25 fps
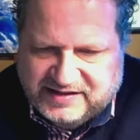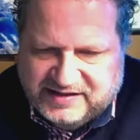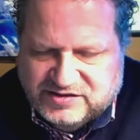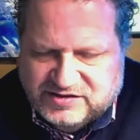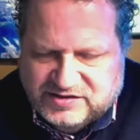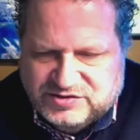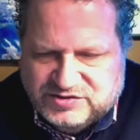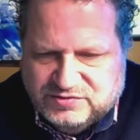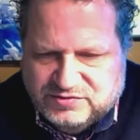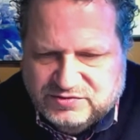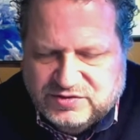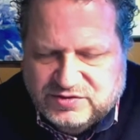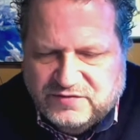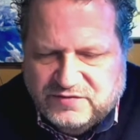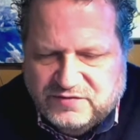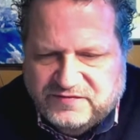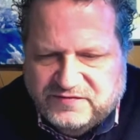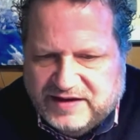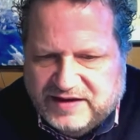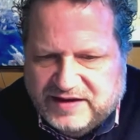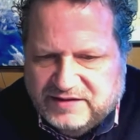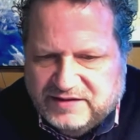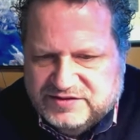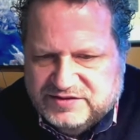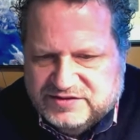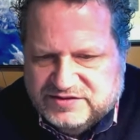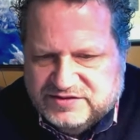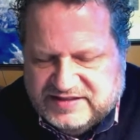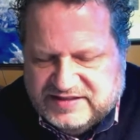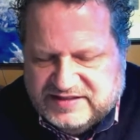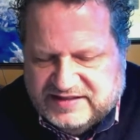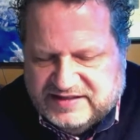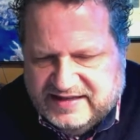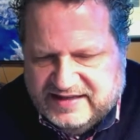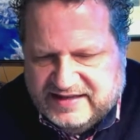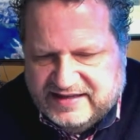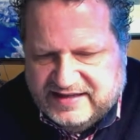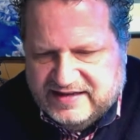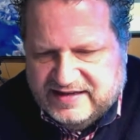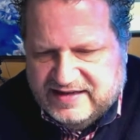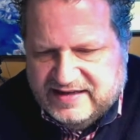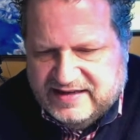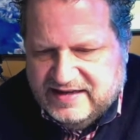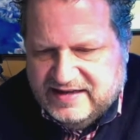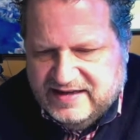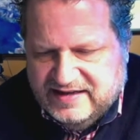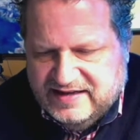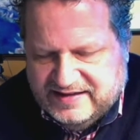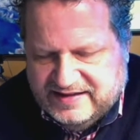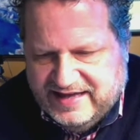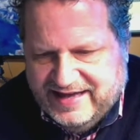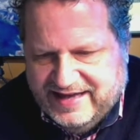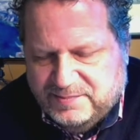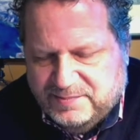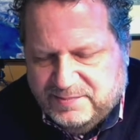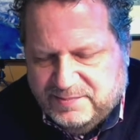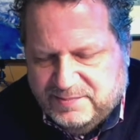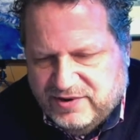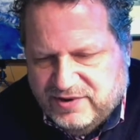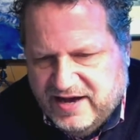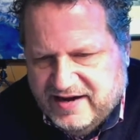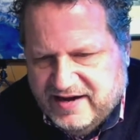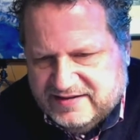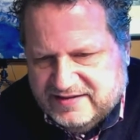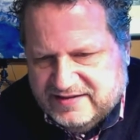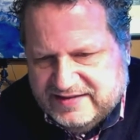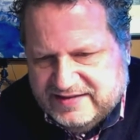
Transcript: the 2 co-founders, and then the head of product,